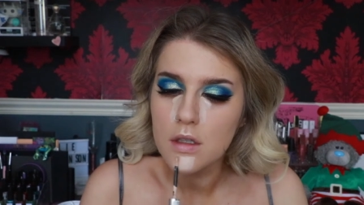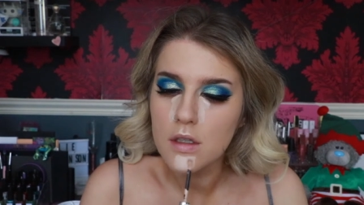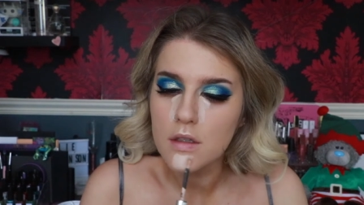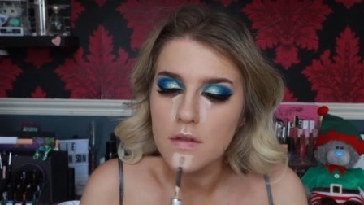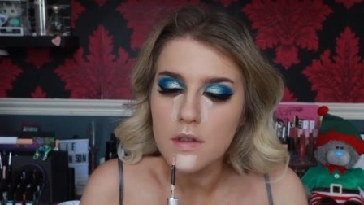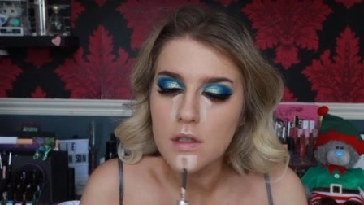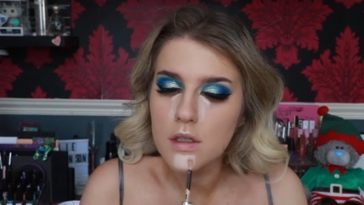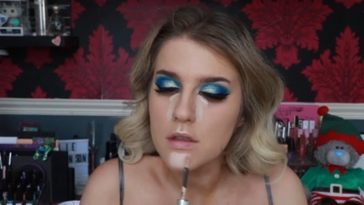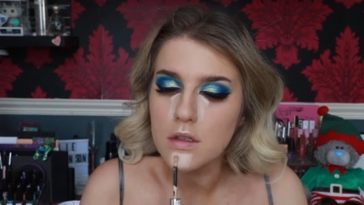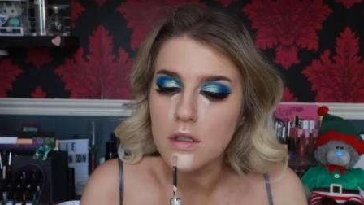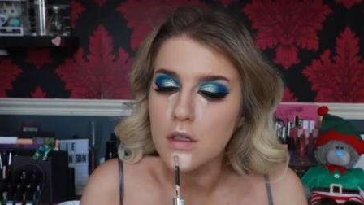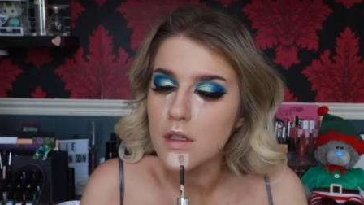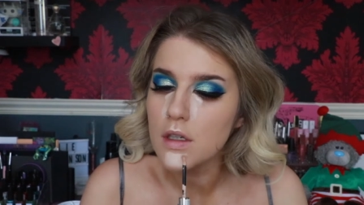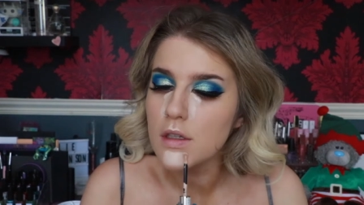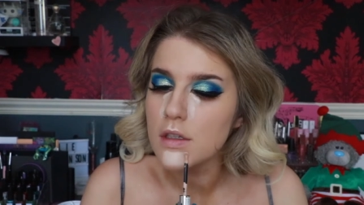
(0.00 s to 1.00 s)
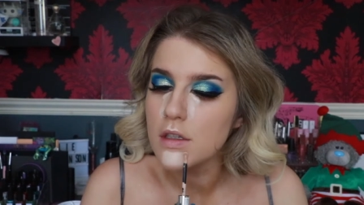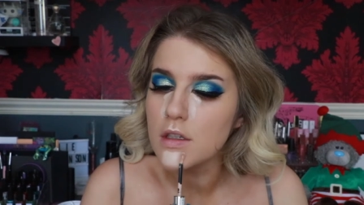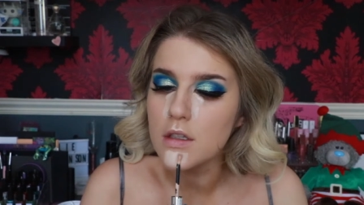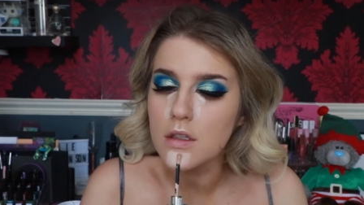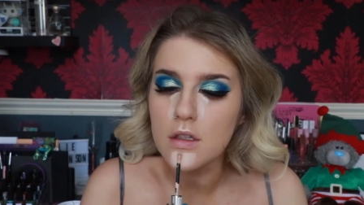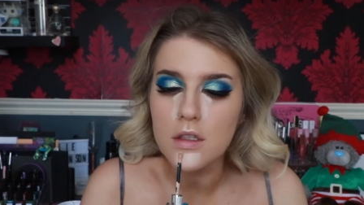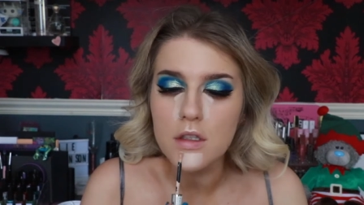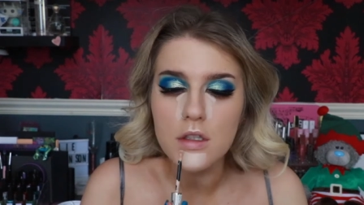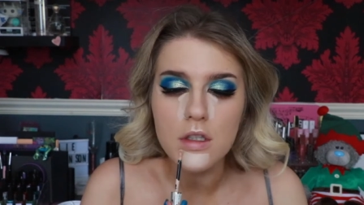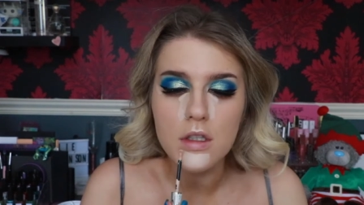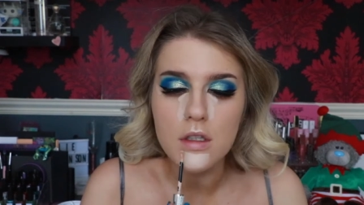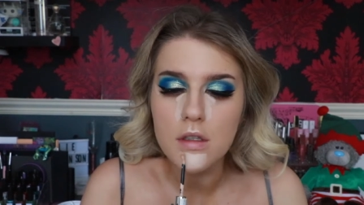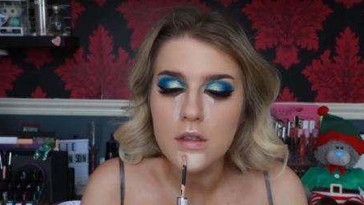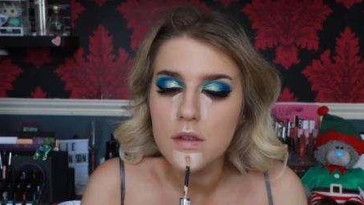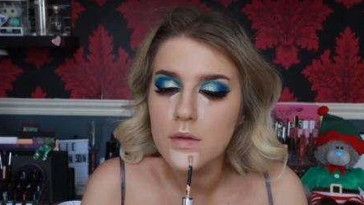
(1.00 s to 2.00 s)
I never used to like honey on the
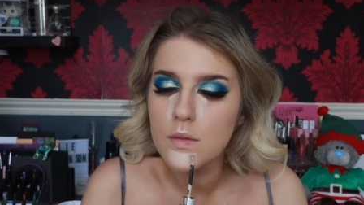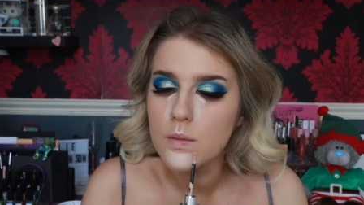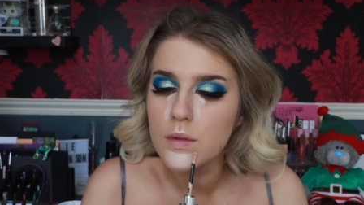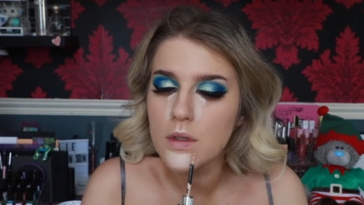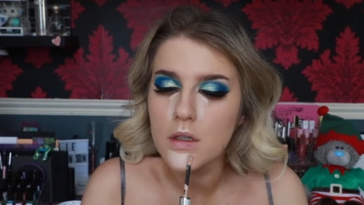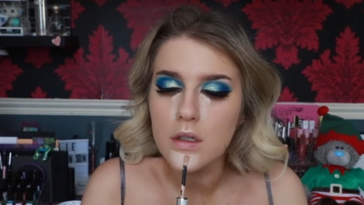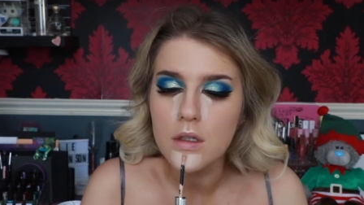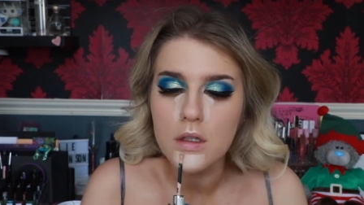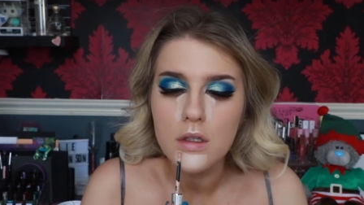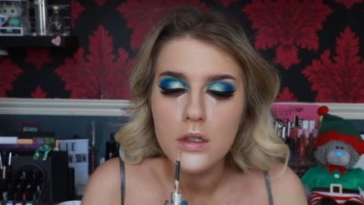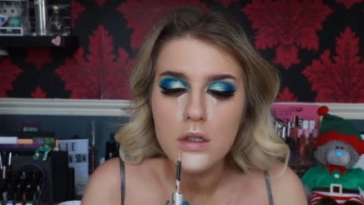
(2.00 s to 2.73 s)
chin, but